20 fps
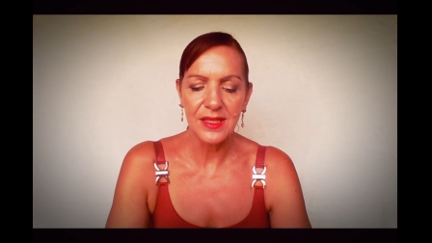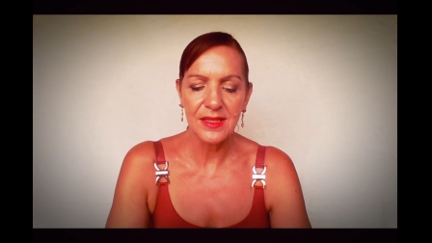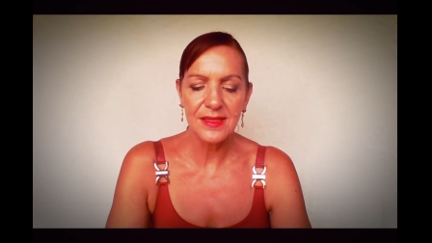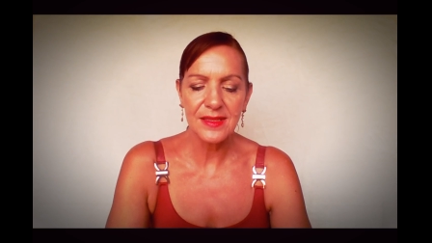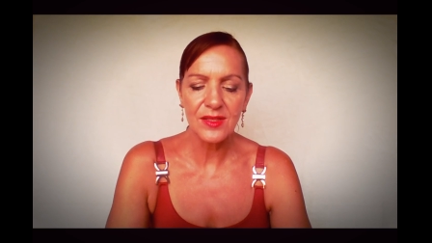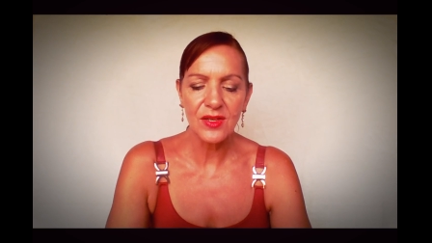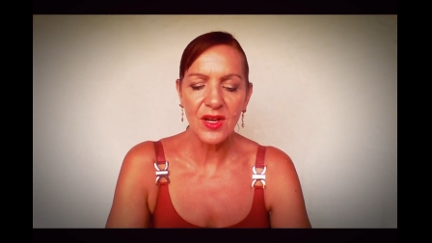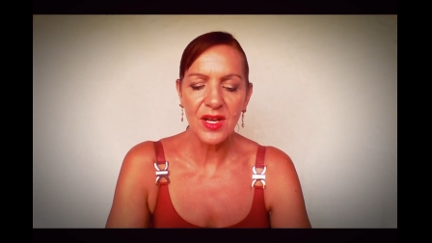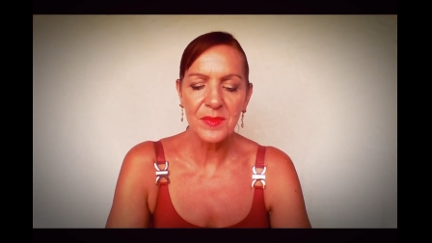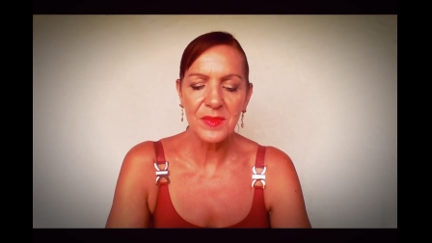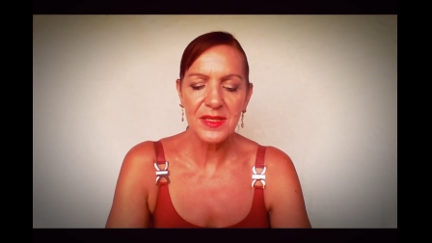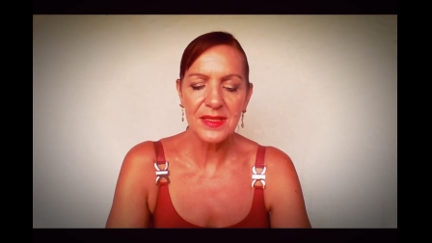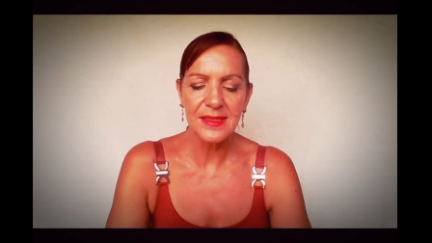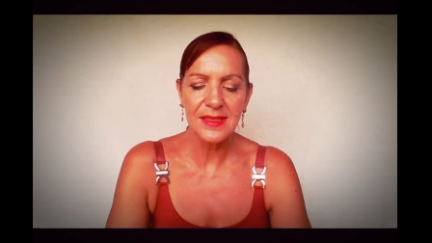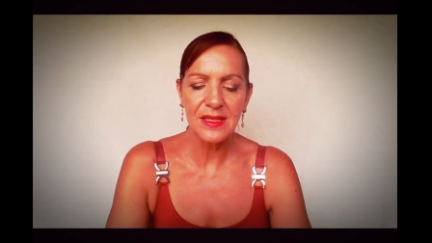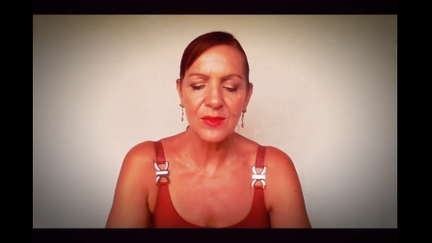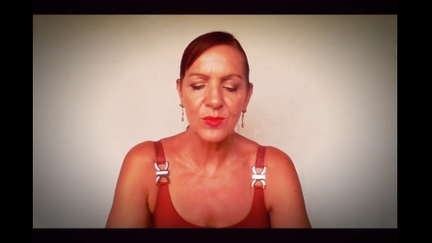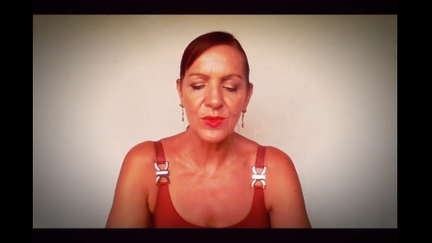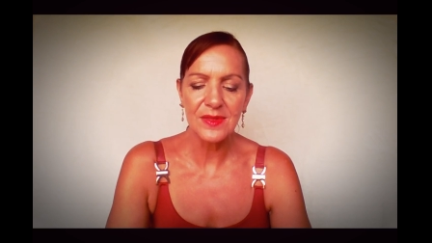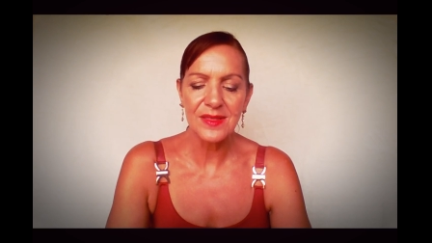it's time to
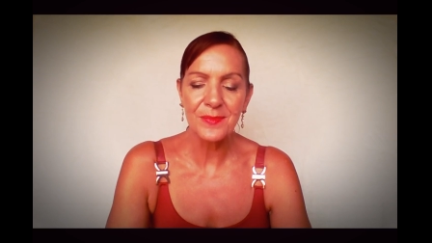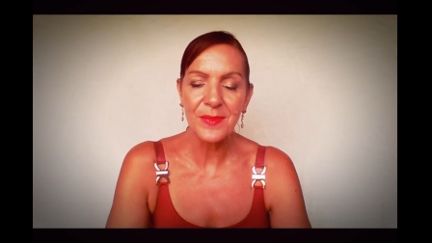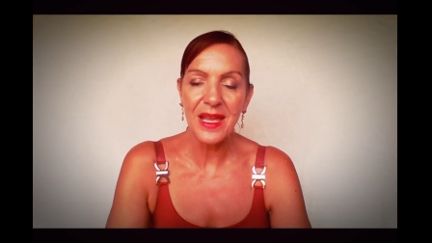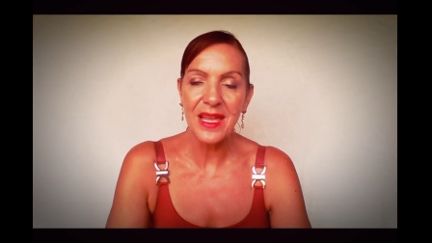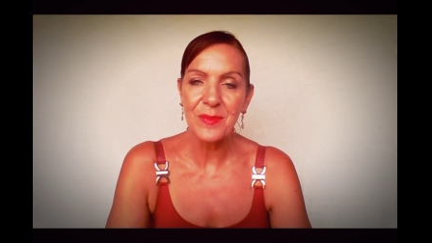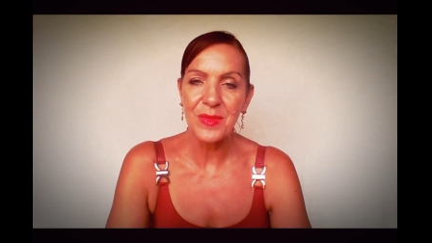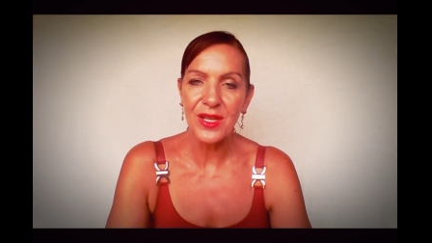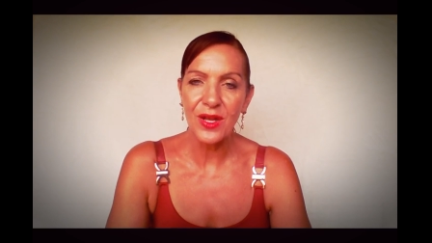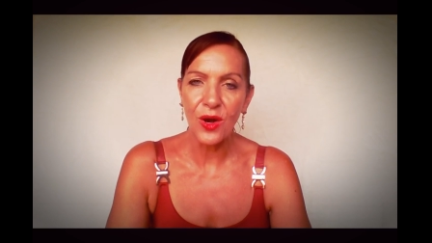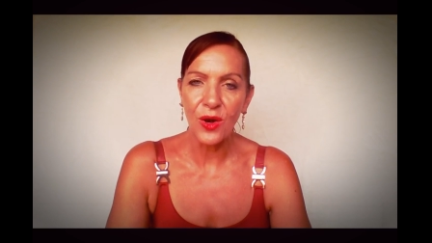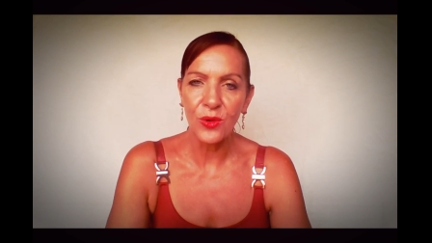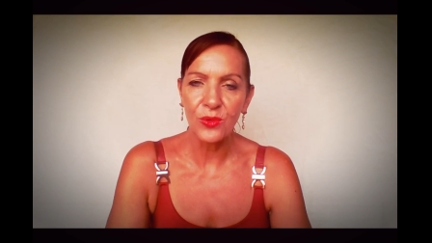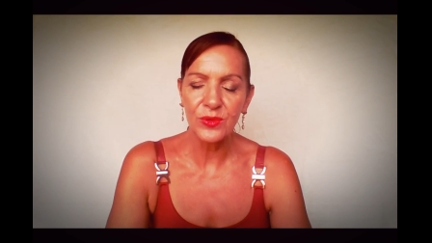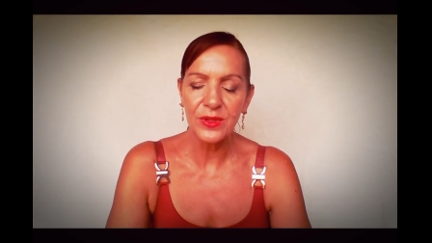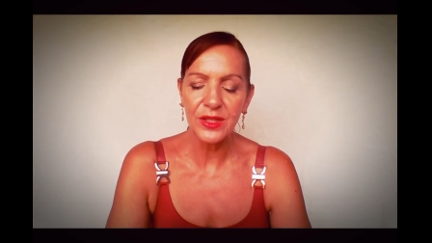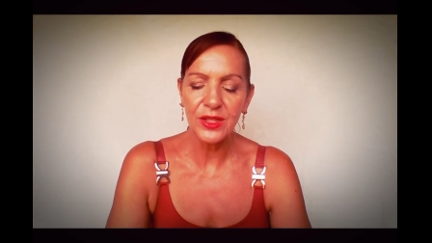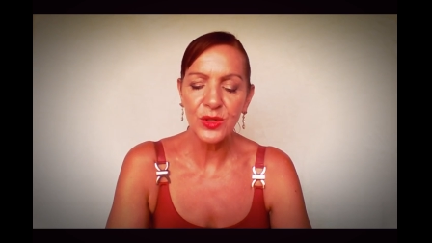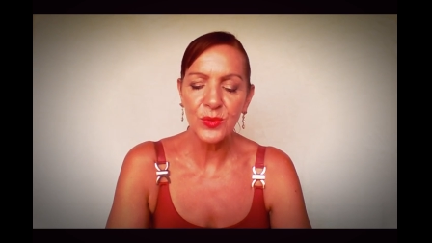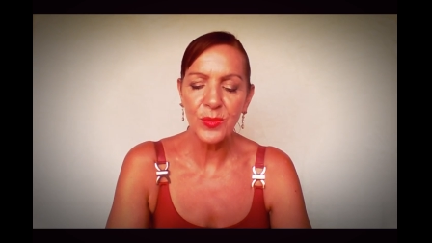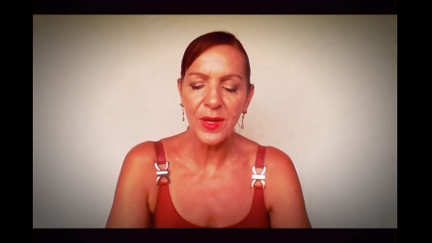see what's maybe
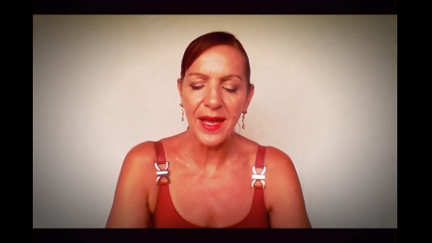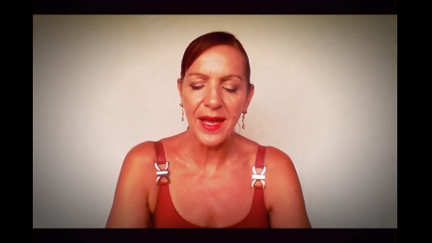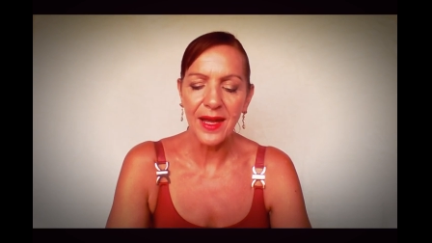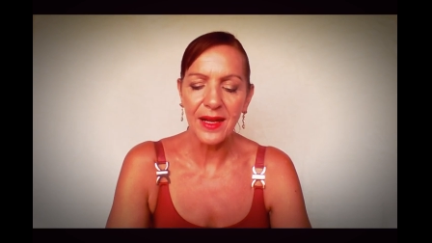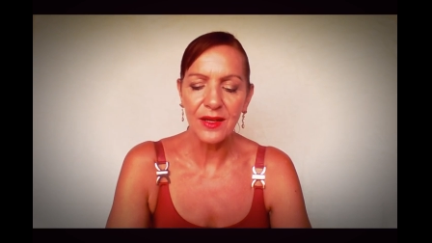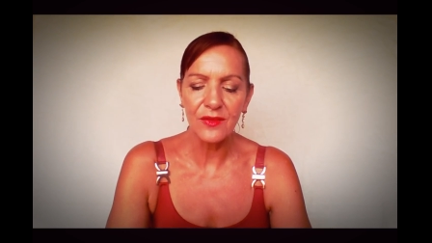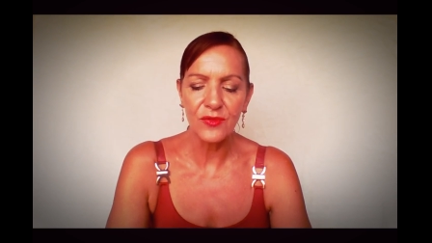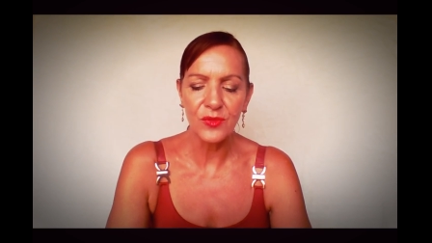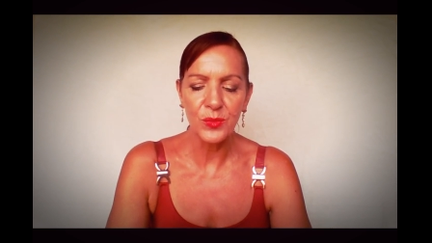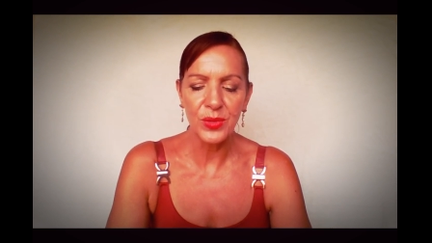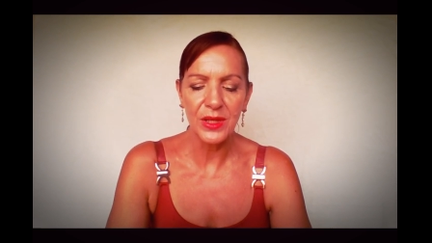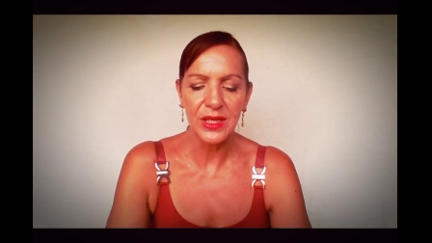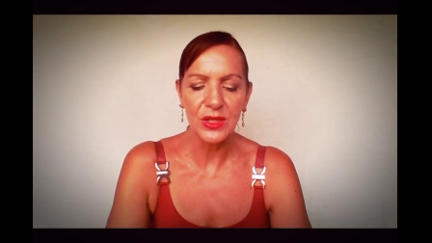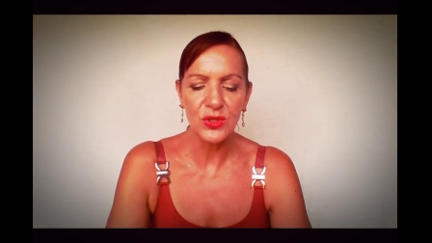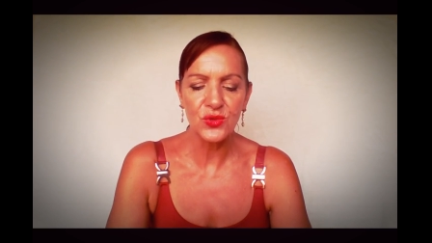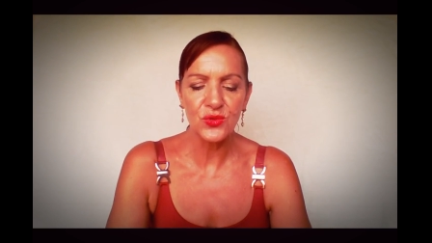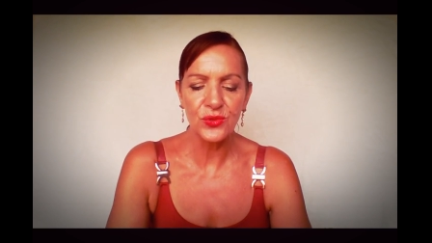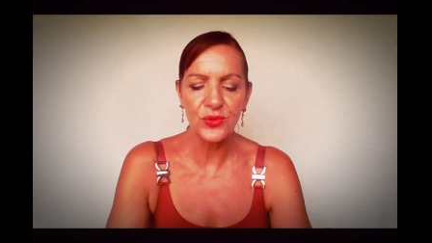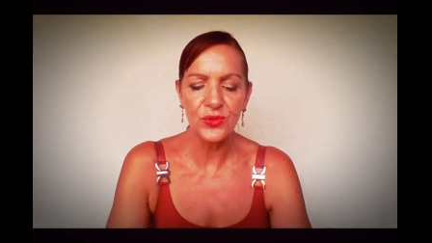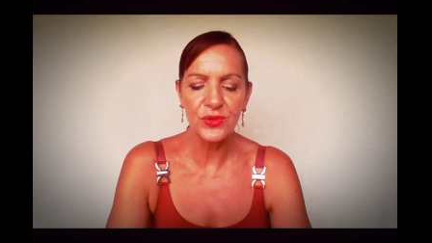holding you back from being
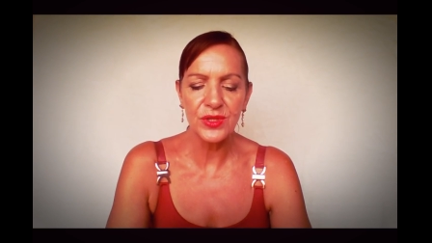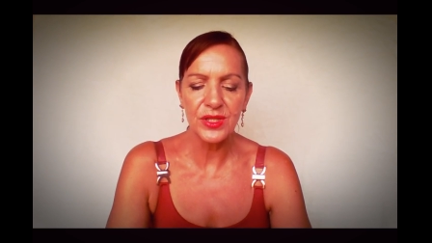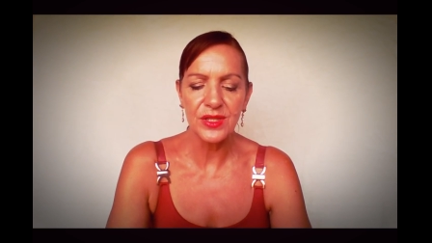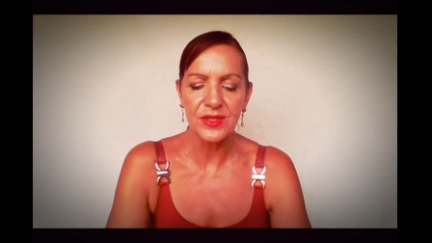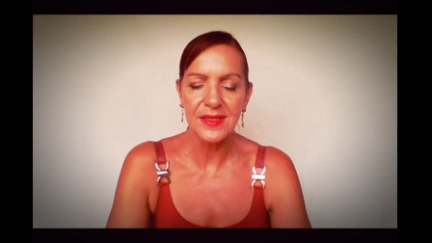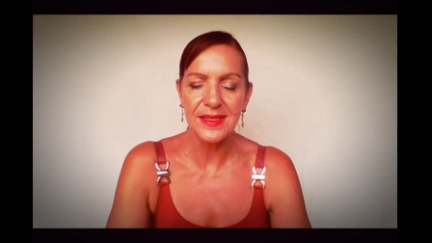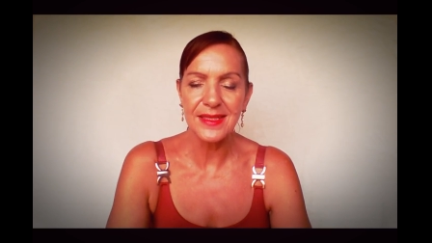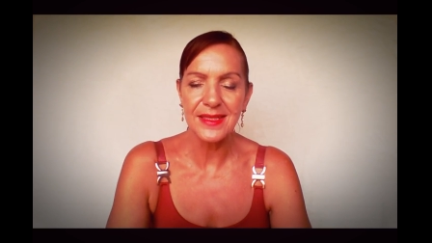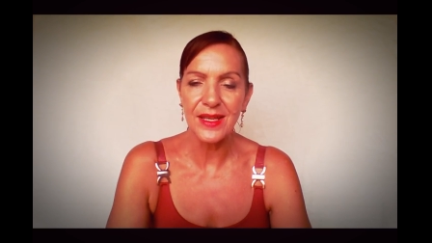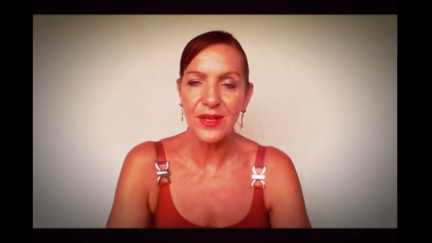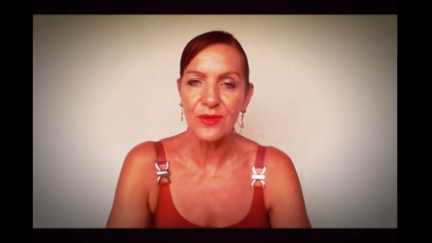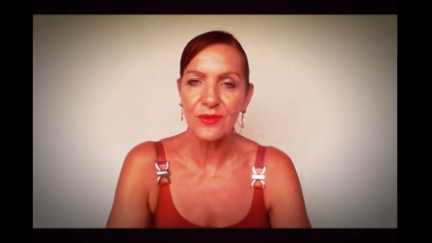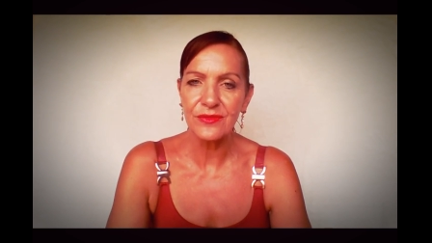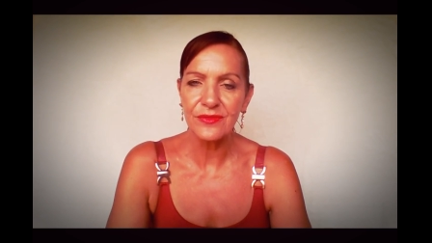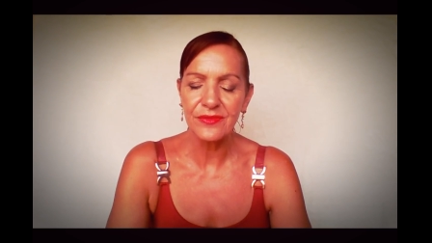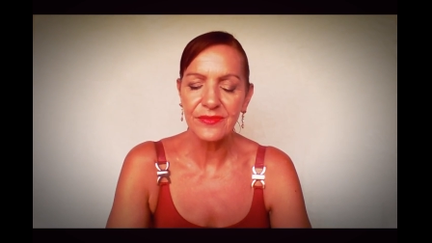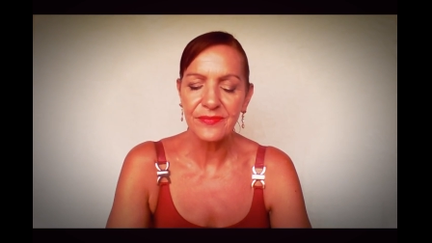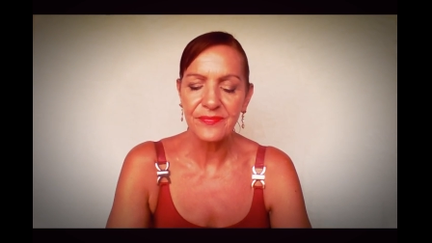true to yourself.